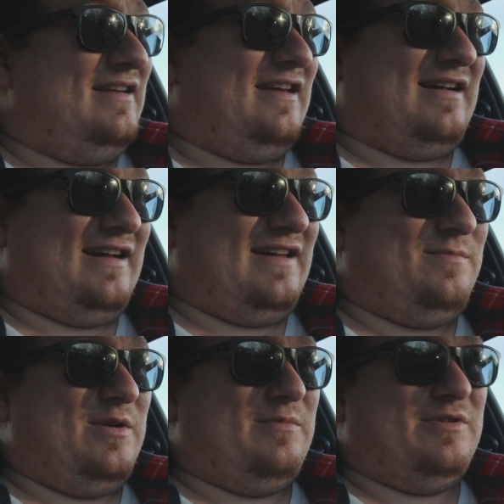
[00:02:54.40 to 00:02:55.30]
and I have
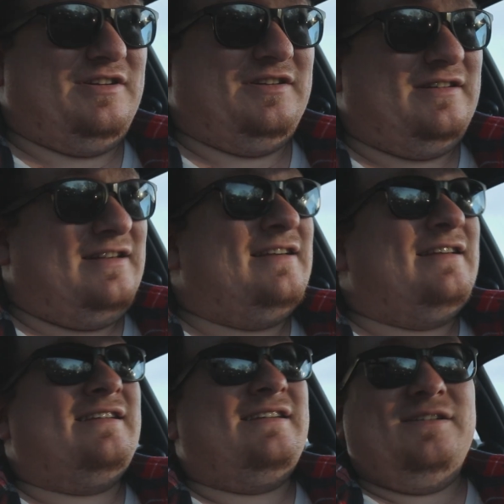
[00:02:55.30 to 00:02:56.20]
my money,
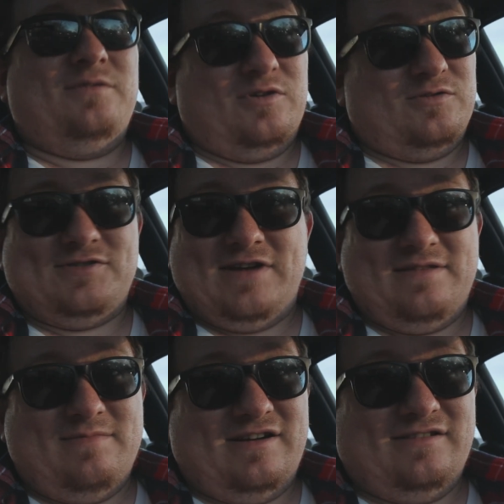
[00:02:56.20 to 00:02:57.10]
we're going straight
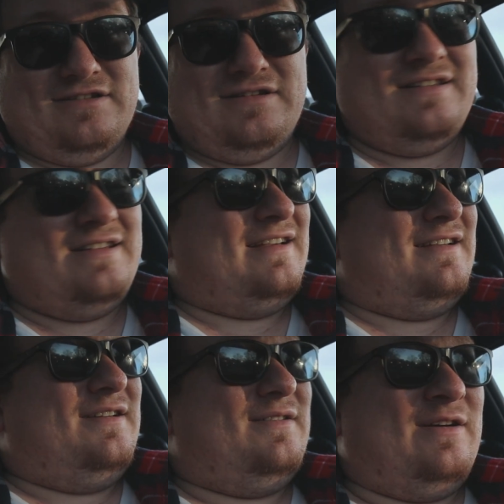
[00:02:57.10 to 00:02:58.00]
to Maryland.
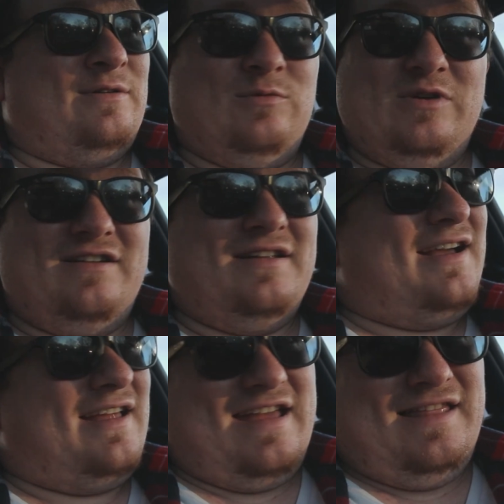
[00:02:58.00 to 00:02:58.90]
We're
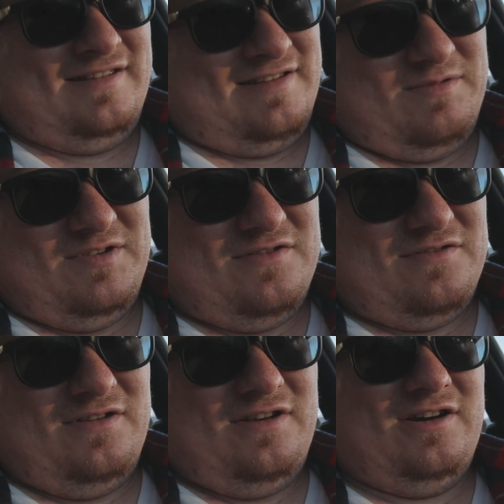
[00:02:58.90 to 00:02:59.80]
not going to end this
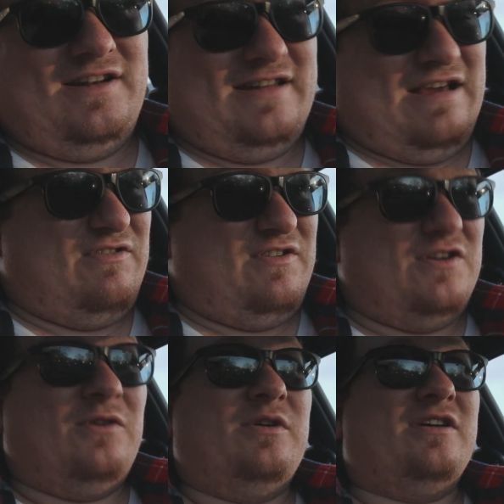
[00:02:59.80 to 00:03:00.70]
episode on a downer
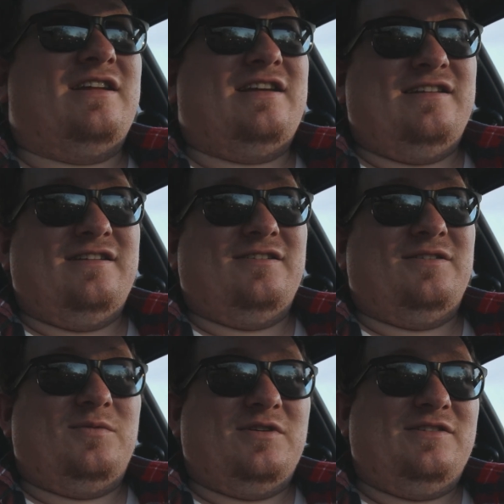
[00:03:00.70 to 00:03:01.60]
note. We're going to end it
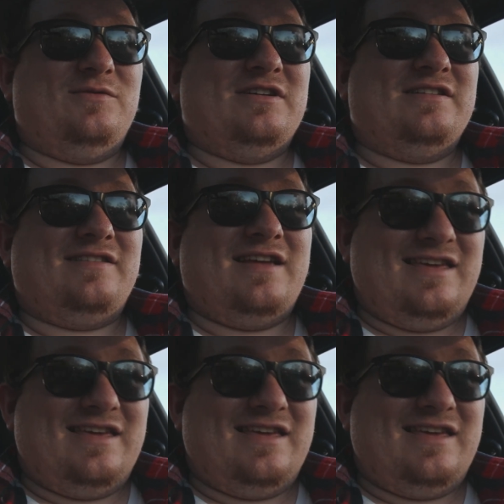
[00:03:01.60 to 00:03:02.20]
on one where it's like,